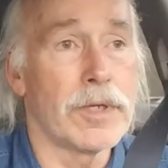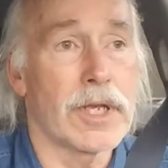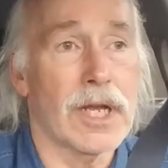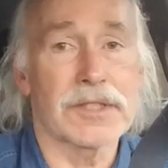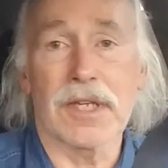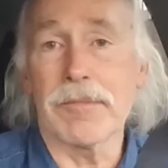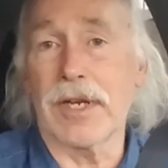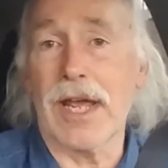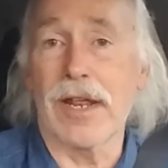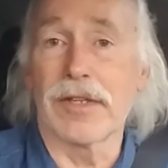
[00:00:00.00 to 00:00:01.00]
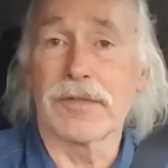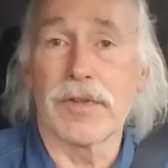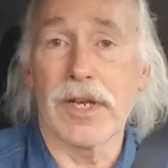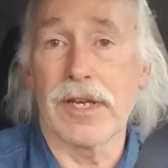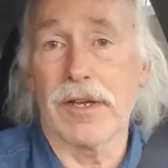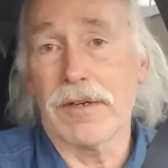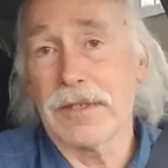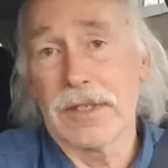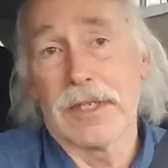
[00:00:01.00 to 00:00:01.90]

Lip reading: you got something out of this video.